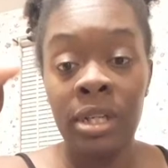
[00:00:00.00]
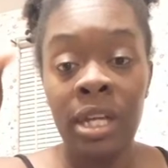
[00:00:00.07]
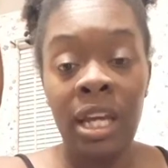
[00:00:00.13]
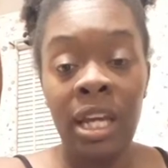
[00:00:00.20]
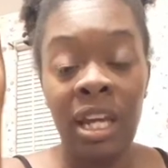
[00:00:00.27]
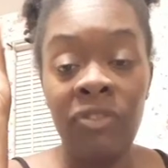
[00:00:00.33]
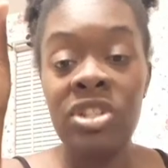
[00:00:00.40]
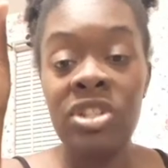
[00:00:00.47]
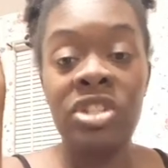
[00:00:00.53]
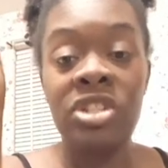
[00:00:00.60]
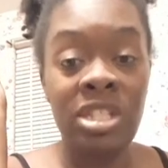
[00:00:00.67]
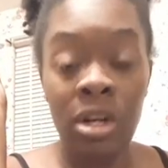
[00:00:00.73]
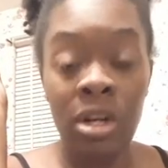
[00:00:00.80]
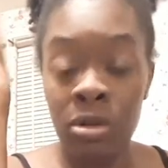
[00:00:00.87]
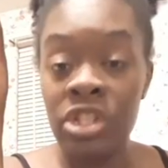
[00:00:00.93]
If it's just
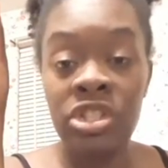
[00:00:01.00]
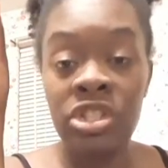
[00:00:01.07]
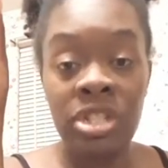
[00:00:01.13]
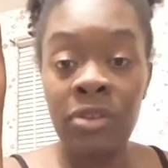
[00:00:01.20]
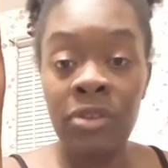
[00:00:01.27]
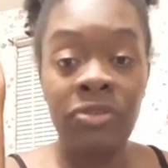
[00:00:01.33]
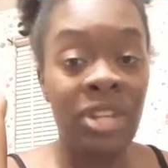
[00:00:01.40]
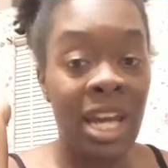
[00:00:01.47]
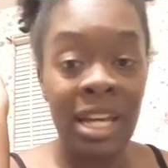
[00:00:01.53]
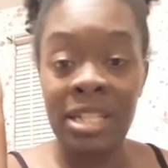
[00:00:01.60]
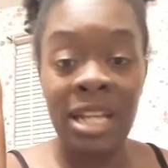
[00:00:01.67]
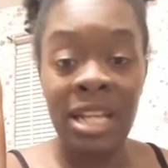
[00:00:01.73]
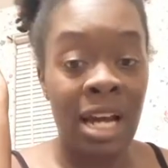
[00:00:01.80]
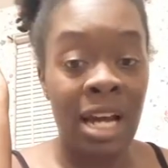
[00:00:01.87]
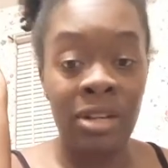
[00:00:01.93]
on the shelf, that is
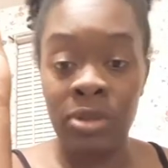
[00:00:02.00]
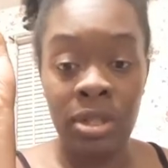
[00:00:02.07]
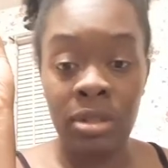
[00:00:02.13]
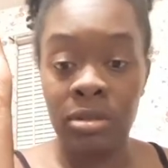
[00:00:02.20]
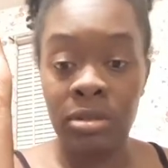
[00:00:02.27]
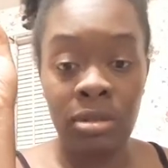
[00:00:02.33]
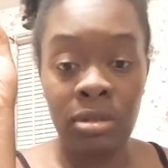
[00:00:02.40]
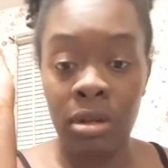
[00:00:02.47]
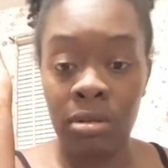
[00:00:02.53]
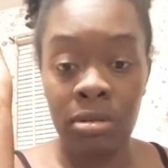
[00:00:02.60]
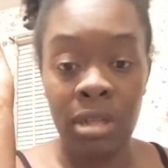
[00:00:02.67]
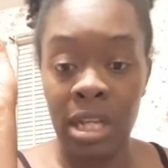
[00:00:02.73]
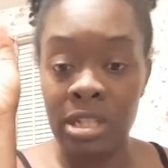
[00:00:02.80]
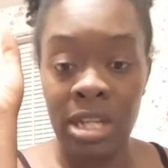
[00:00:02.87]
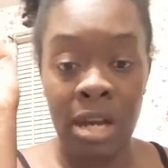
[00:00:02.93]
not a real,
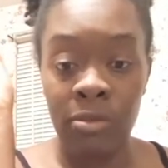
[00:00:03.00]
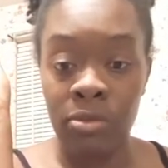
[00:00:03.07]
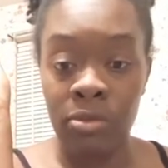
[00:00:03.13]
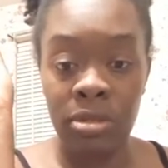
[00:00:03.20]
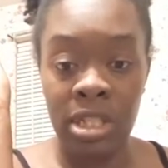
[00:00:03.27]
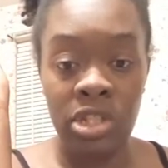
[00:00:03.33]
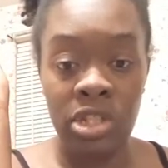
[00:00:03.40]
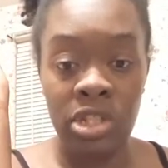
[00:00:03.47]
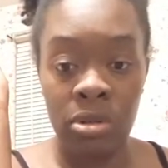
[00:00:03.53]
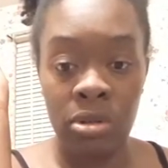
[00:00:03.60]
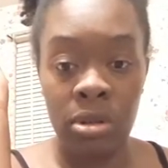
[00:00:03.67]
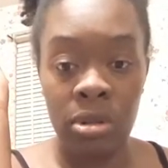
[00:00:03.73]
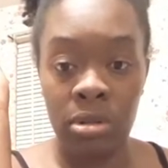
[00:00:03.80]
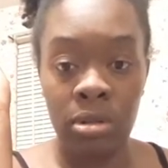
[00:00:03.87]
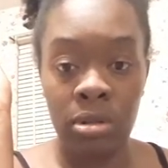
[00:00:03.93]
that's not real tea tree oil
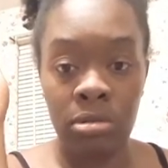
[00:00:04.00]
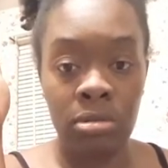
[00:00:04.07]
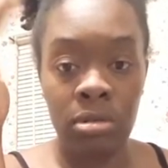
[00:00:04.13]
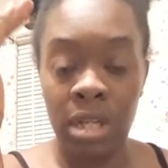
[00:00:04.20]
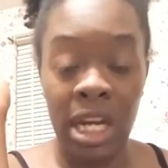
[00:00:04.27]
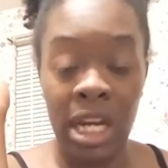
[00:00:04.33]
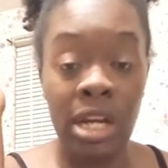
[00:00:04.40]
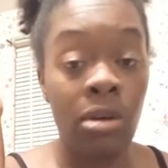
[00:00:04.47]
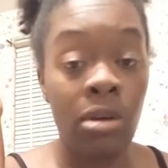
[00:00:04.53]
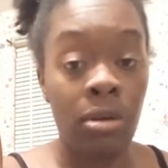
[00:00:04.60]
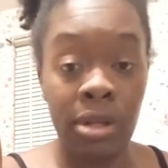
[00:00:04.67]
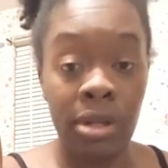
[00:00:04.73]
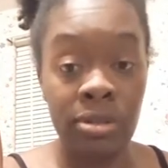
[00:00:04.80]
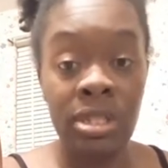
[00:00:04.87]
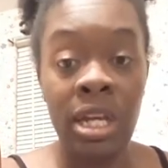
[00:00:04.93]
or any
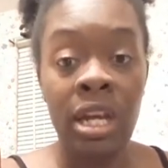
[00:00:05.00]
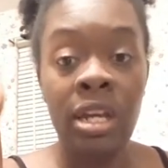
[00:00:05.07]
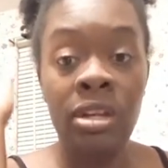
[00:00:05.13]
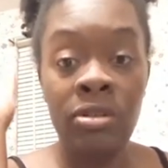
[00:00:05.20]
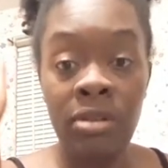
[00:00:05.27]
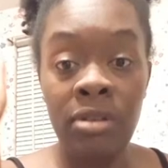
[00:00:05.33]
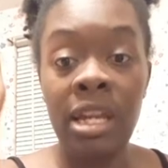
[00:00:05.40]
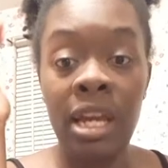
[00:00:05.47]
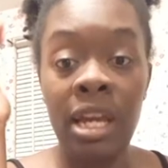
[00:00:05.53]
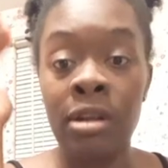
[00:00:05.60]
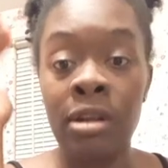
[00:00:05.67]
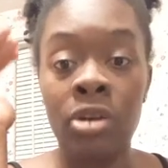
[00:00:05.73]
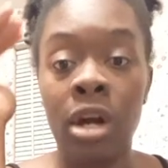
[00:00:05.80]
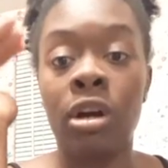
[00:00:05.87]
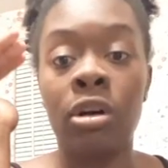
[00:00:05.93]
oils. You need it in a
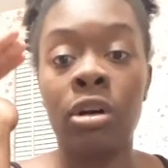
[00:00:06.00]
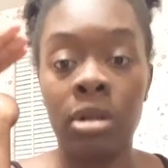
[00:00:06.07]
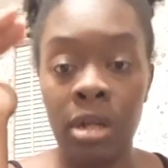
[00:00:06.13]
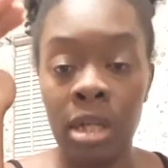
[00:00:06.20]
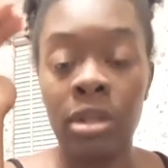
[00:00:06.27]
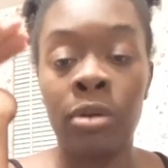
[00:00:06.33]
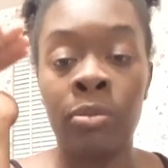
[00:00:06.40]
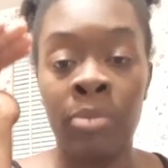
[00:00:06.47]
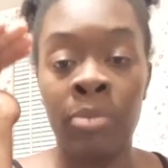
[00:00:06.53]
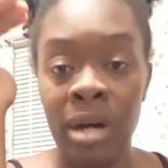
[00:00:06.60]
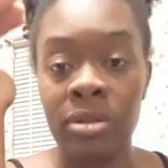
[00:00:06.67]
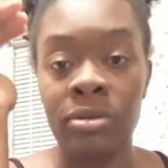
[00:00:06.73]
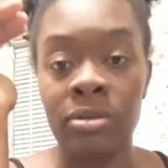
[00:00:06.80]
darker color bottle.